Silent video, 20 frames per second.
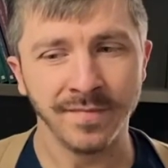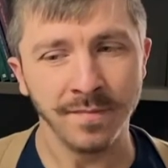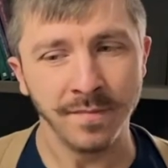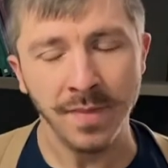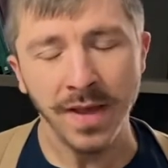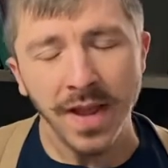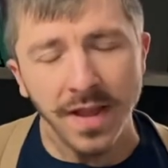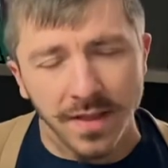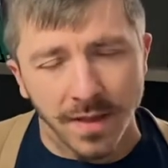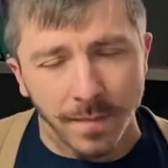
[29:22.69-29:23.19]

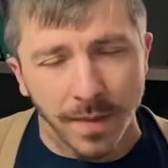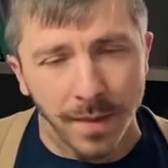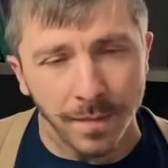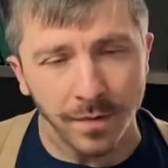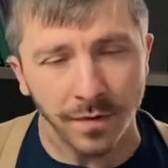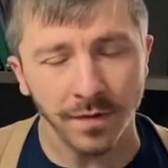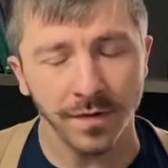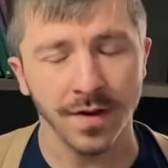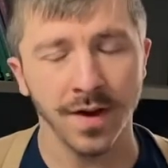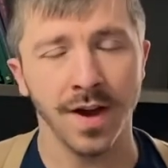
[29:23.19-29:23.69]
be the
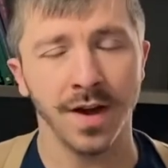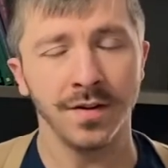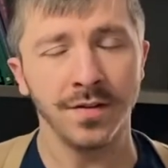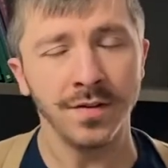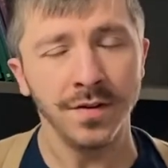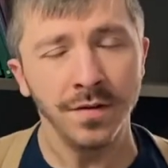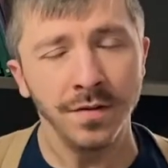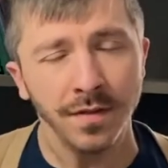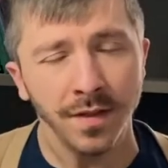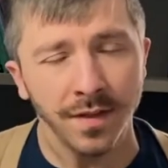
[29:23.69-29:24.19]
people of God,
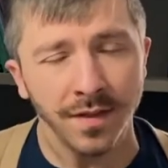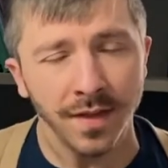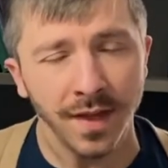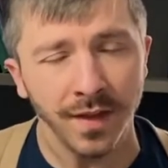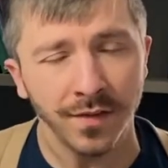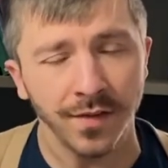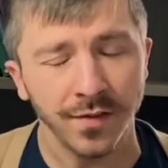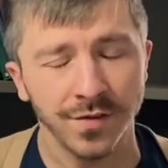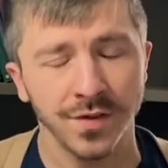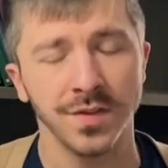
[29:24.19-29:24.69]
do the
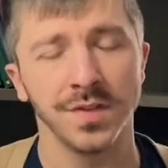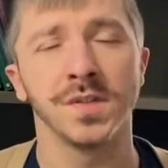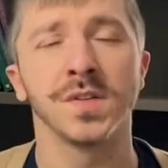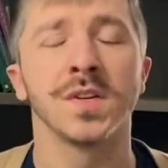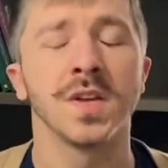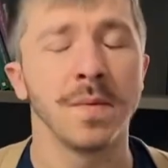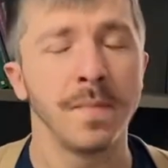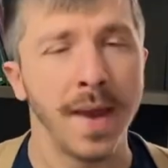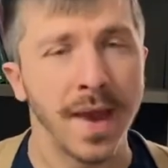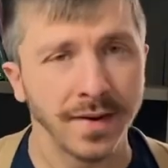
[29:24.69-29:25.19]
things that Jesus
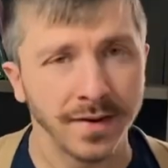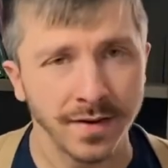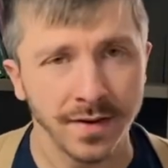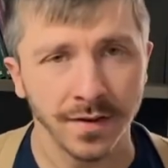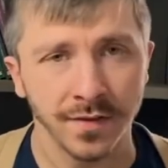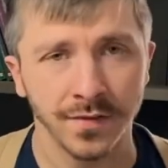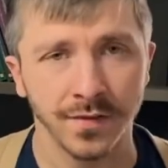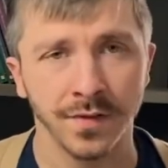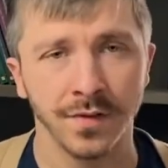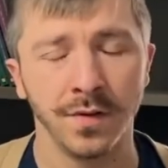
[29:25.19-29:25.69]
commanded
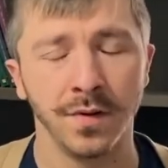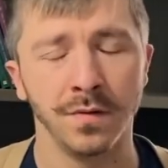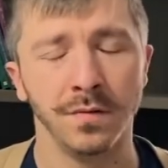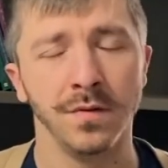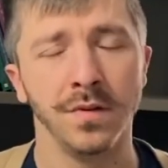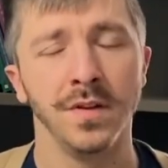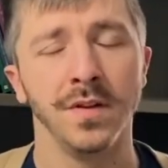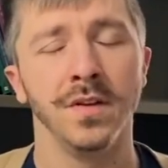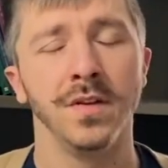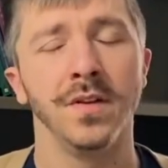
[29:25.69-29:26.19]
us to do,
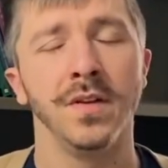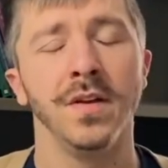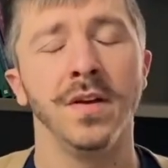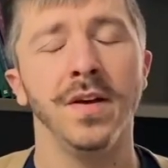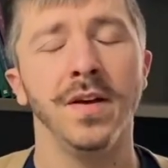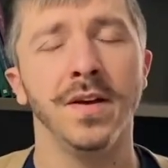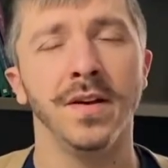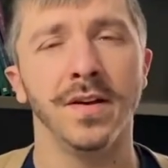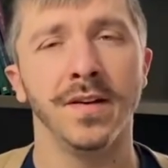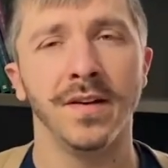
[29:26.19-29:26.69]

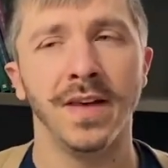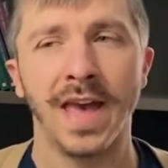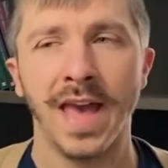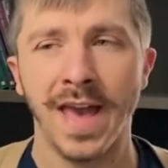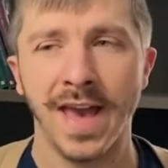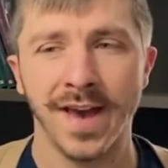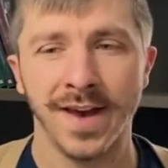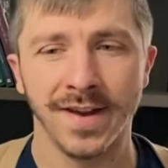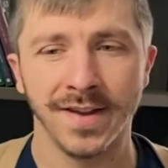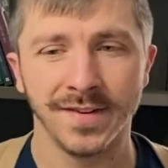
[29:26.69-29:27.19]

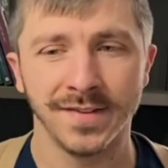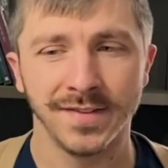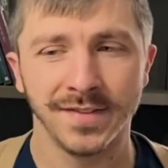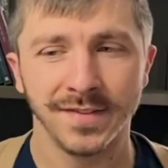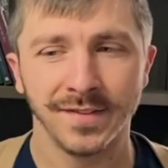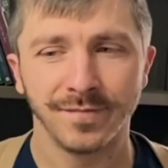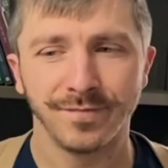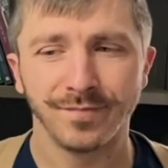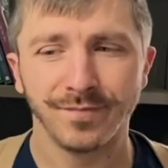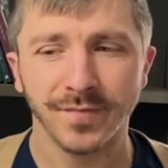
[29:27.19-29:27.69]
and
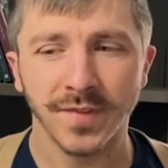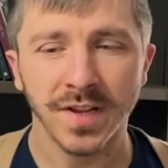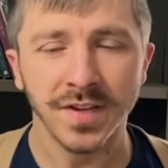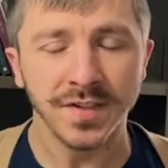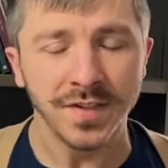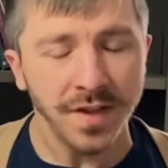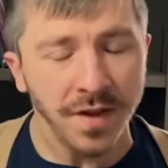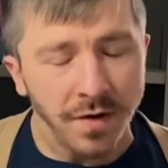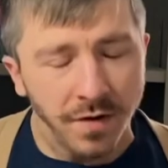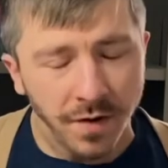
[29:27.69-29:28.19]

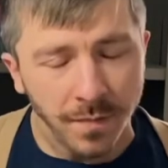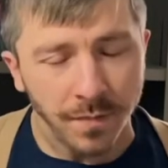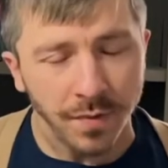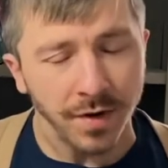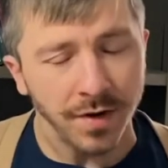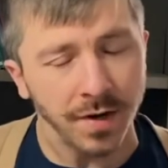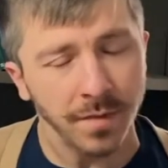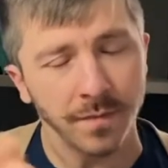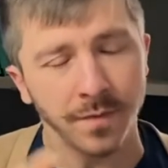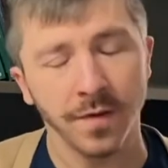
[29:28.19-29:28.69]
continue to
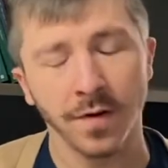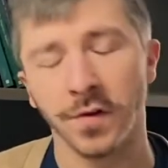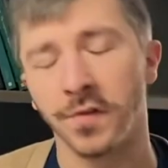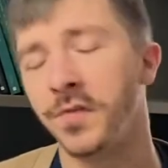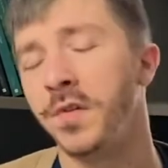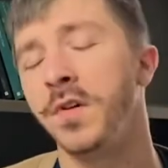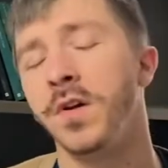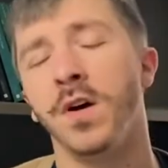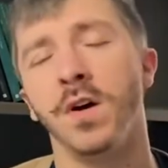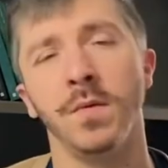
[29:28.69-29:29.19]
put him
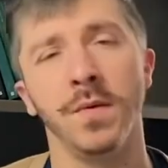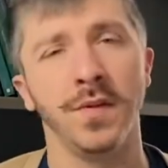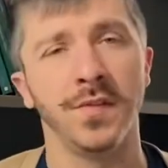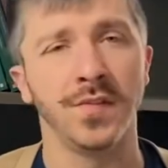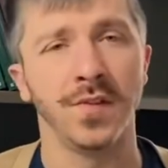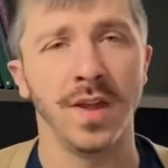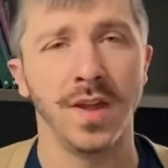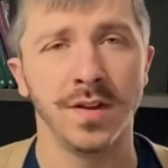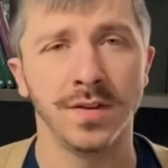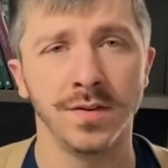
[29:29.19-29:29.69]
first in all we
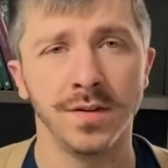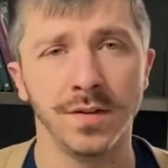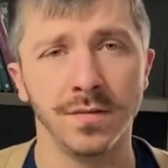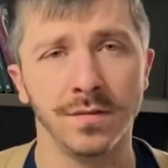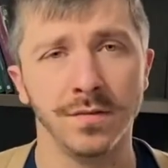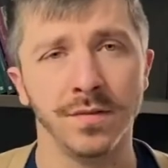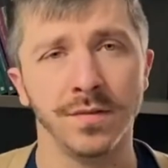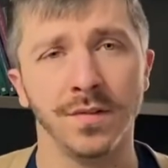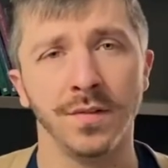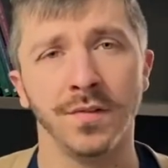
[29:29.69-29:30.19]
say and do.
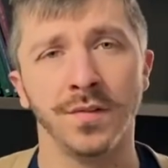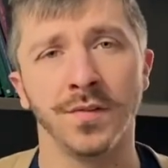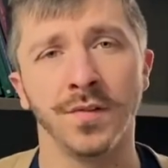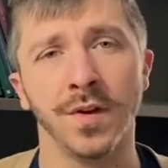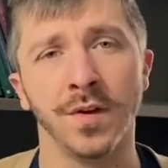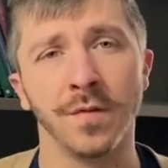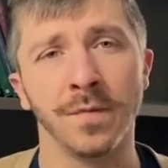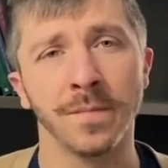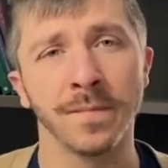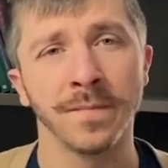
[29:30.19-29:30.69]

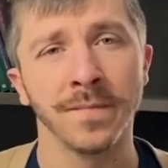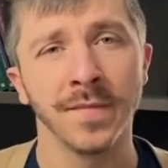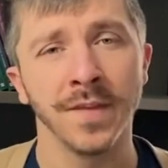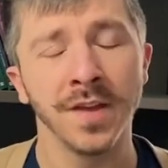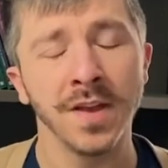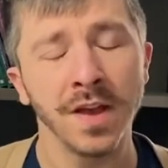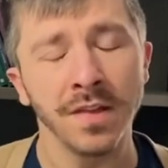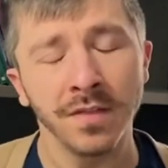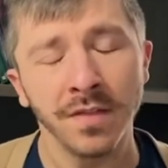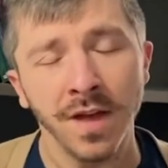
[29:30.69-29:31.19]
So
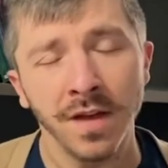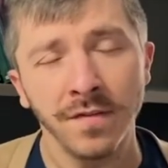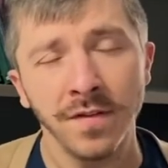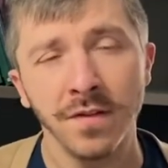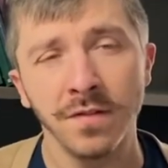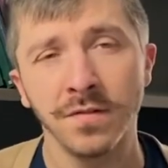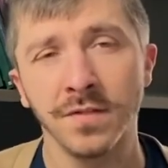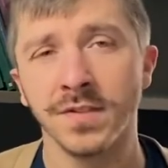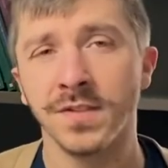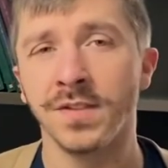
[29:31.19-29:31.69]
God love
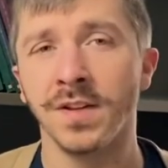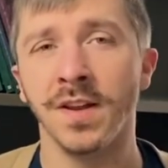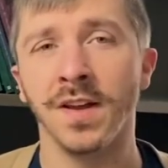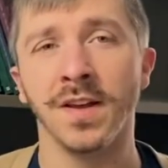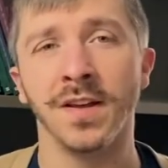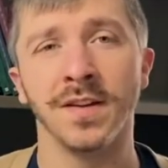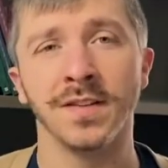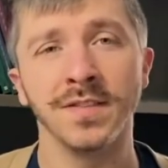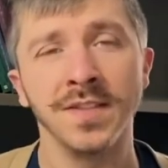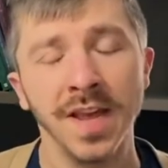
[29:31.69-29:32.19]
you,
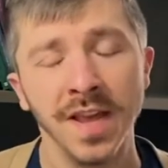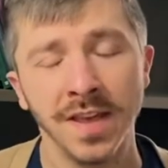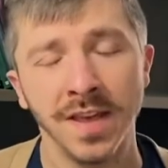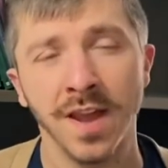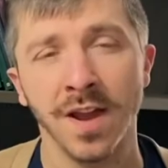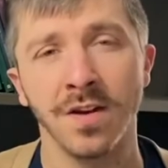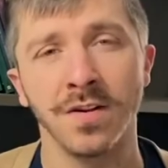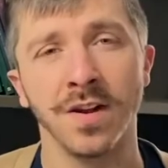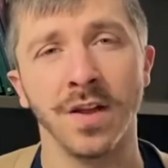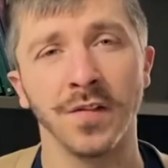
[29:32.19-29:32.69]
take
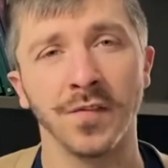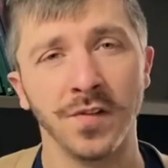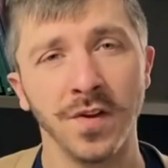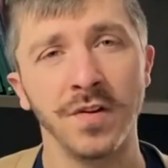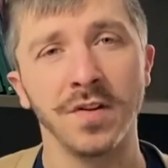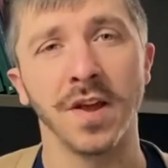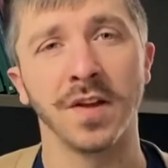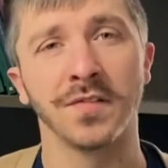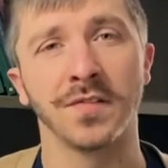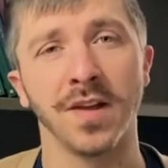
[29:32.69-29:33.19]
care, and I'll see
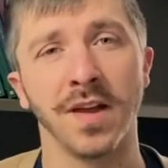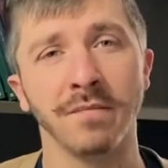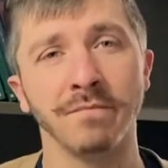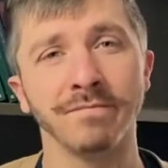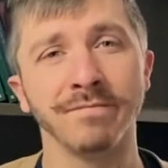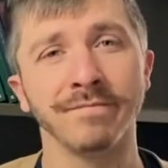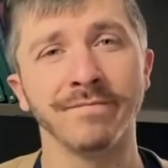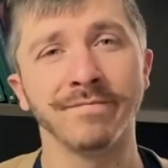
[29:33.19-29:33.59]
you next time.